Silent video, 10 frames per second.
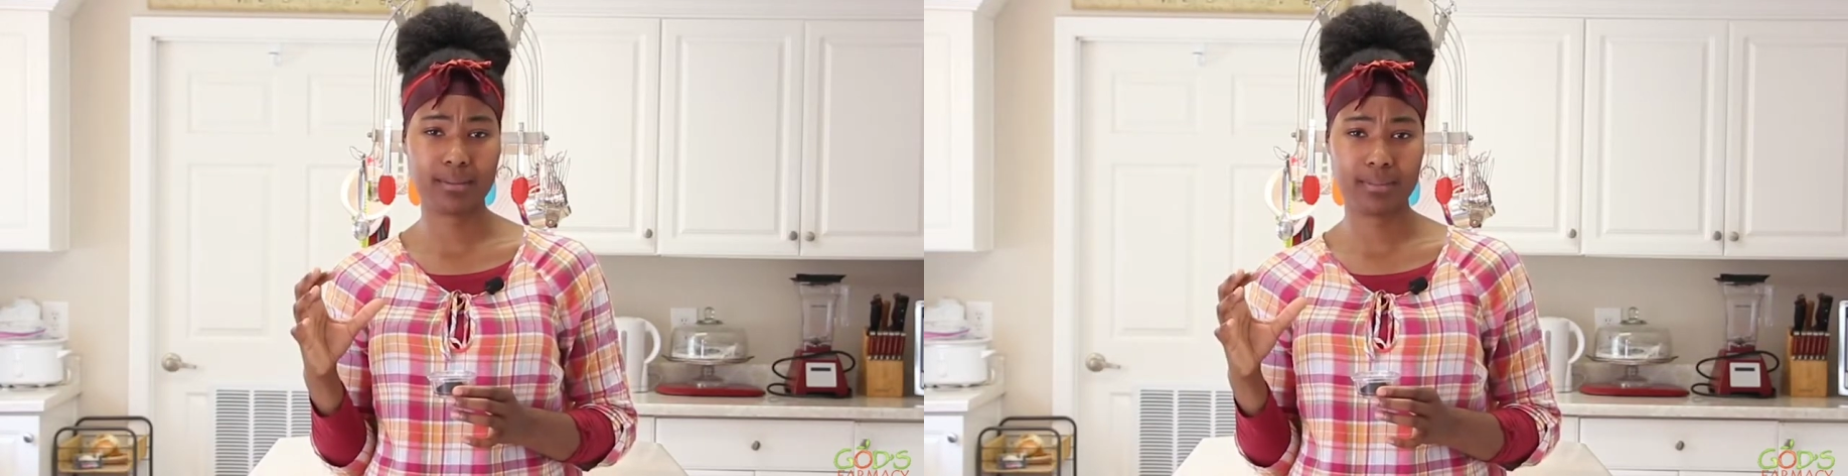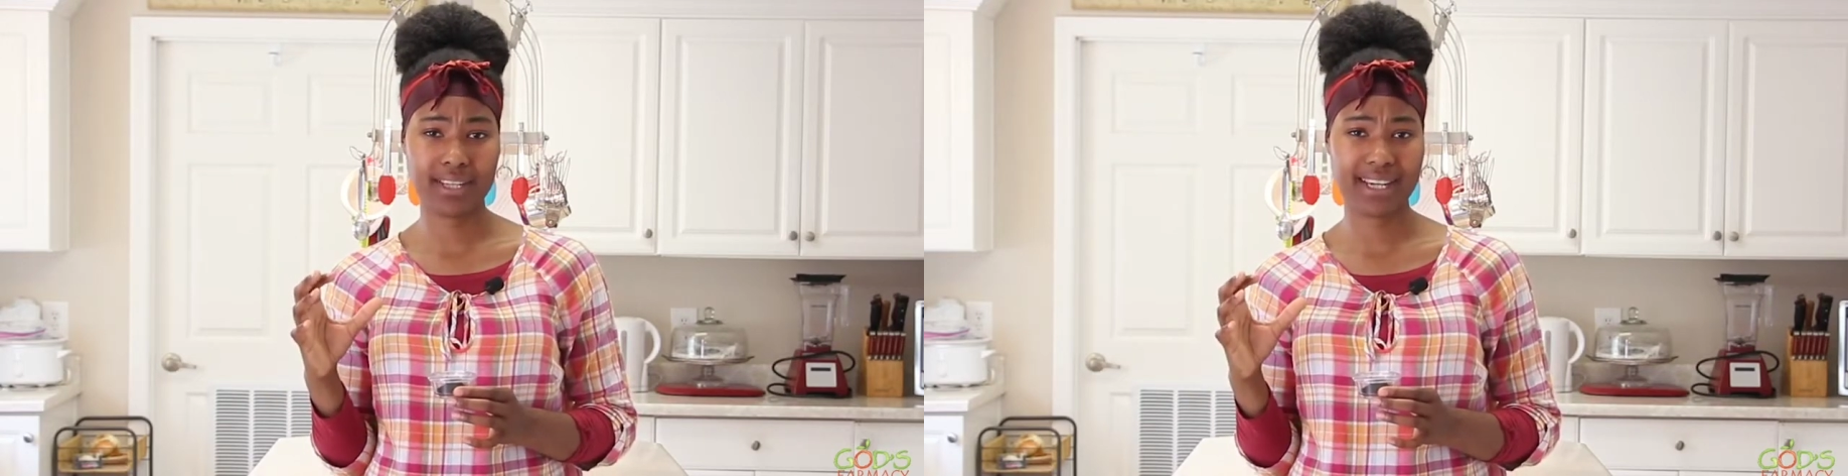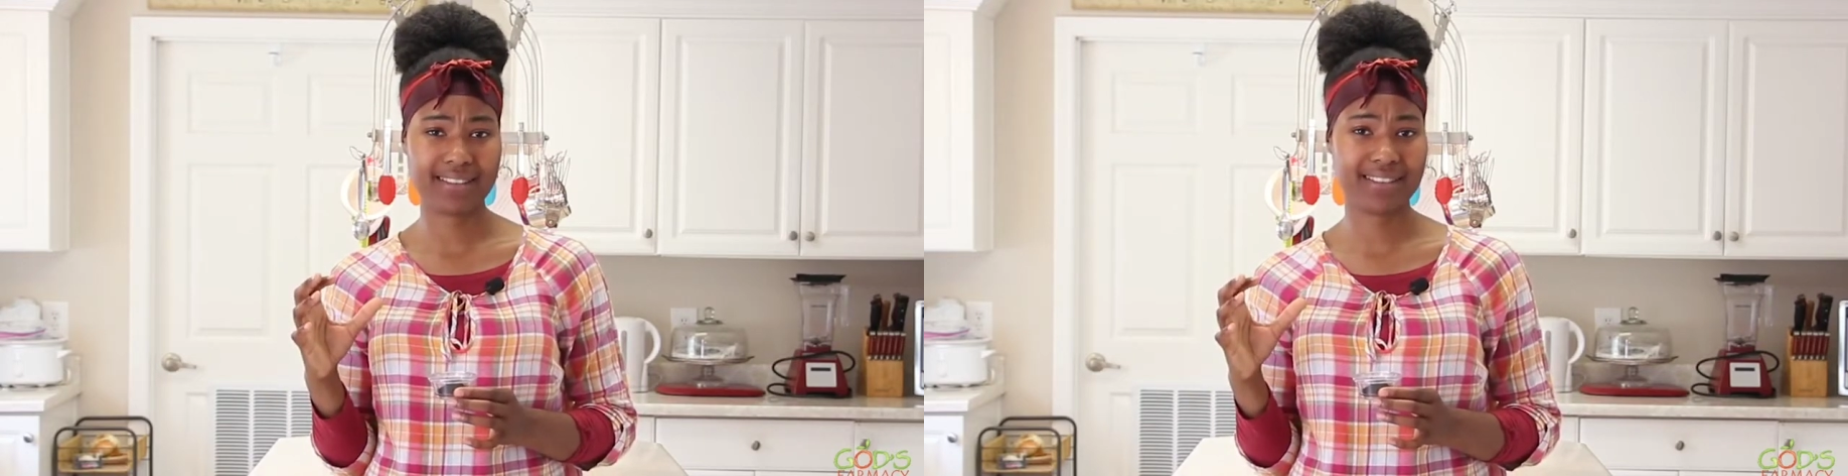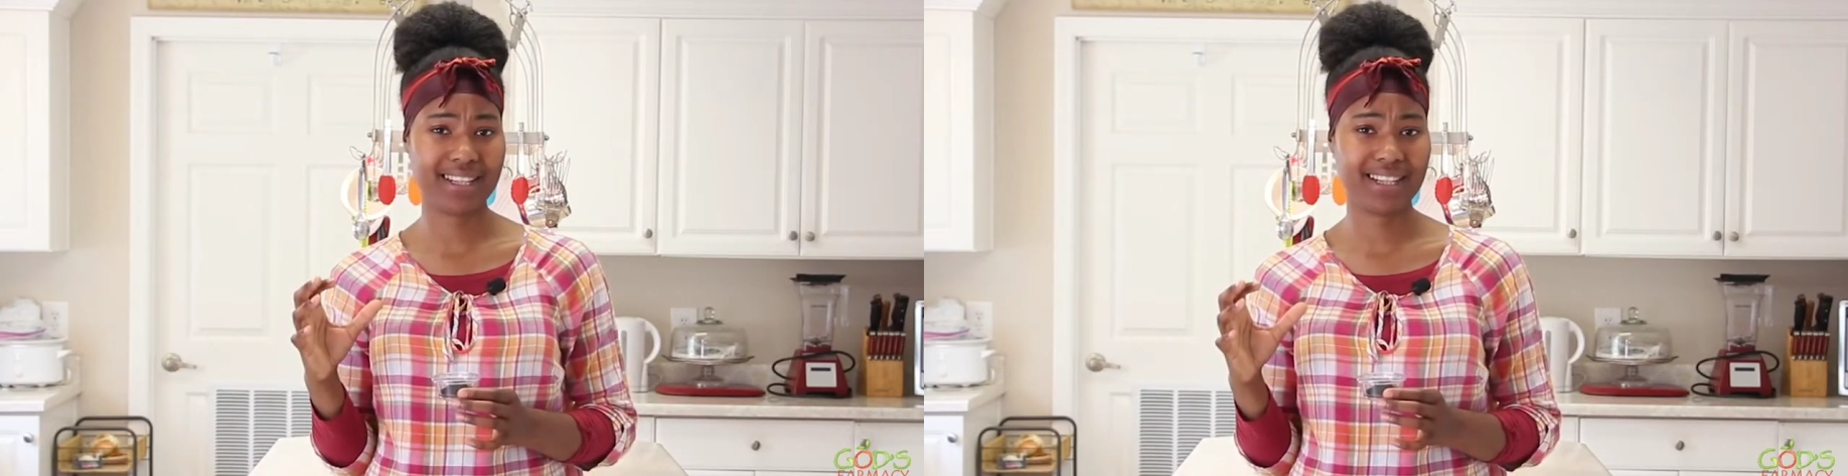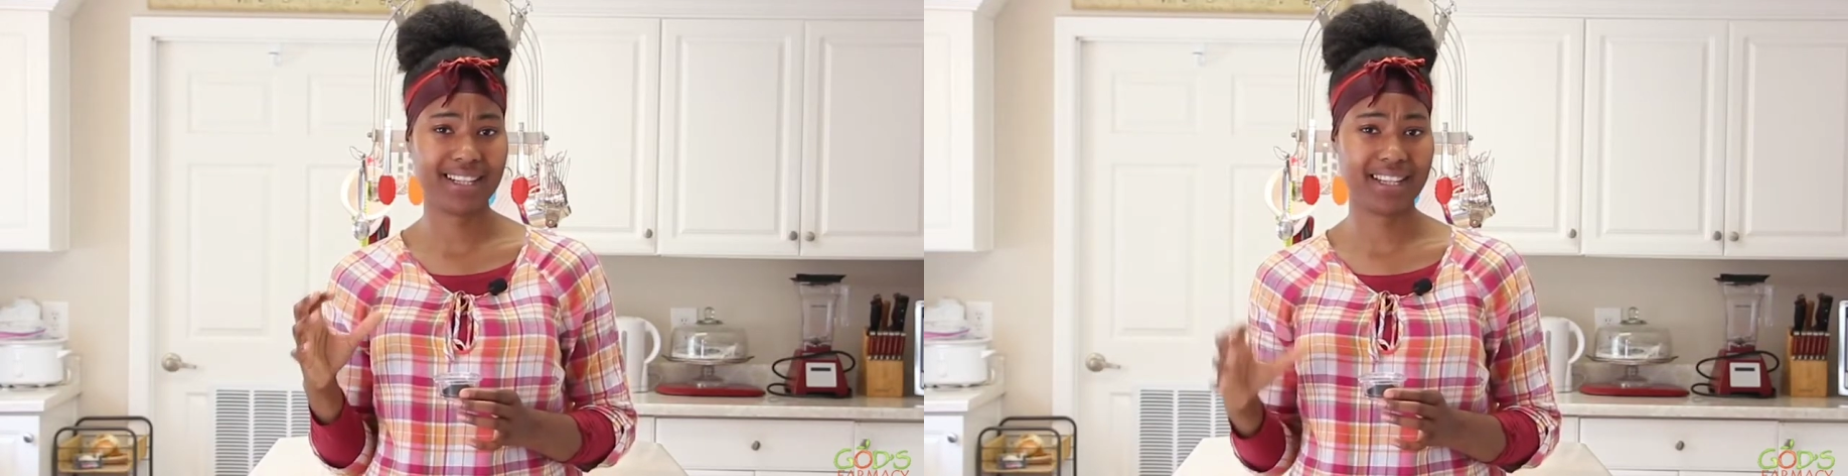something
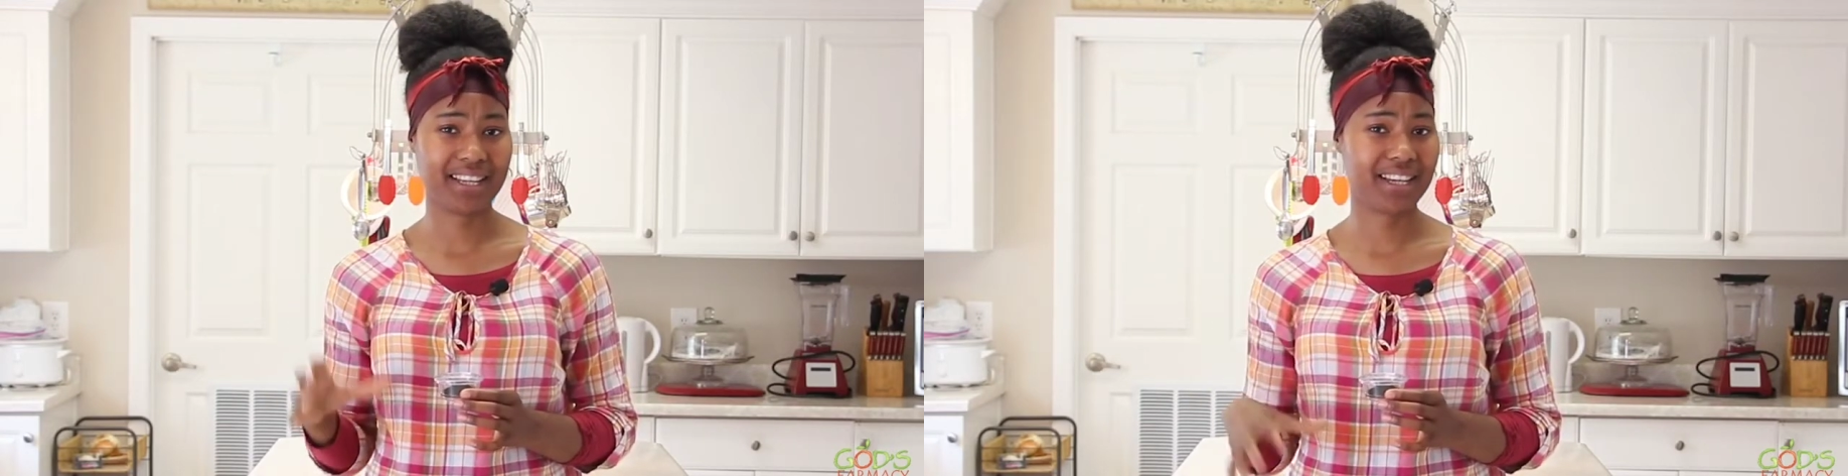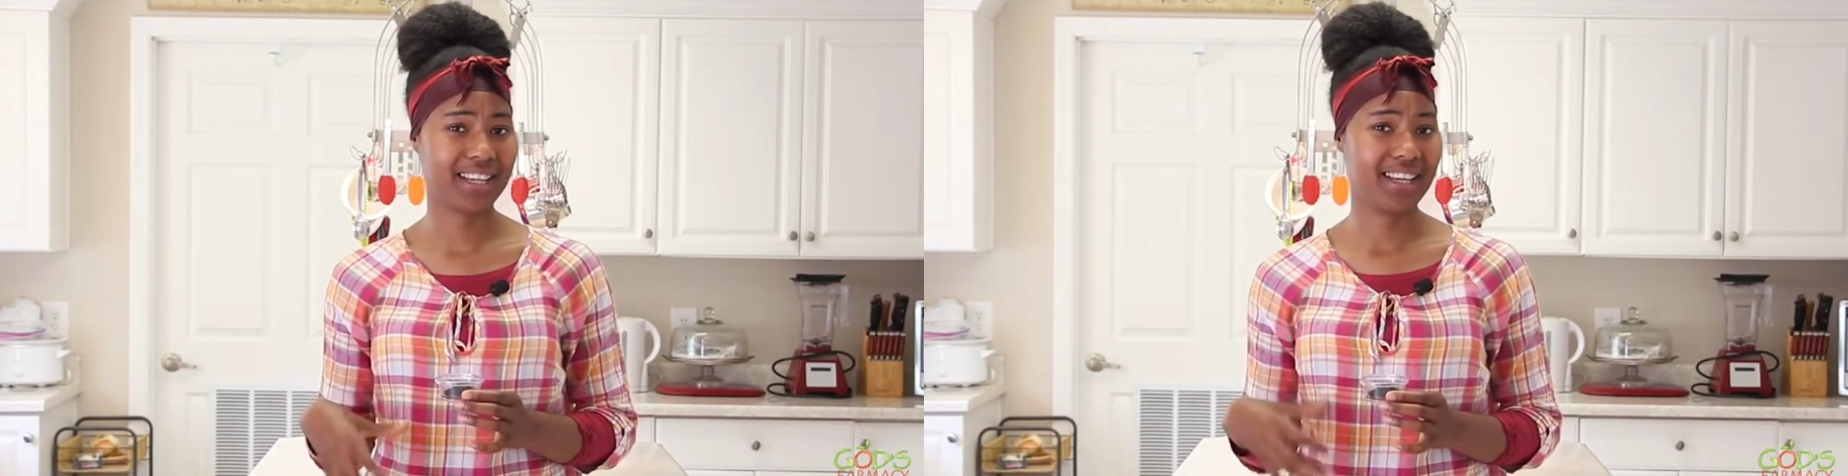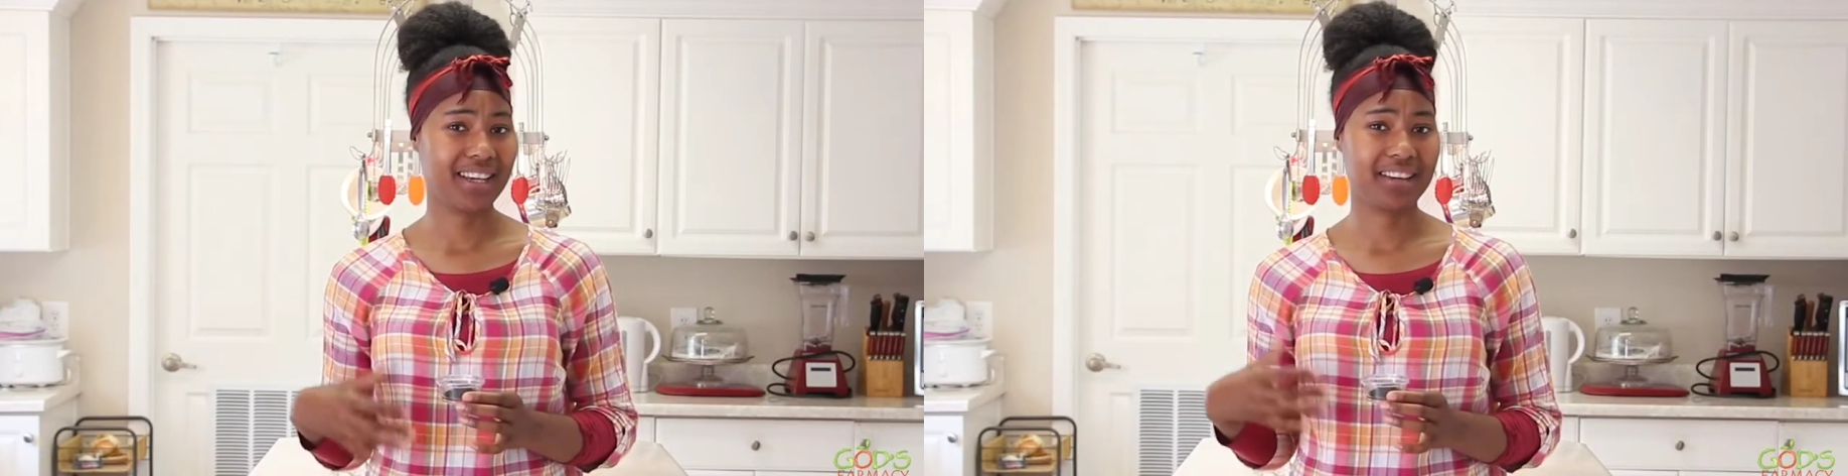accidentally that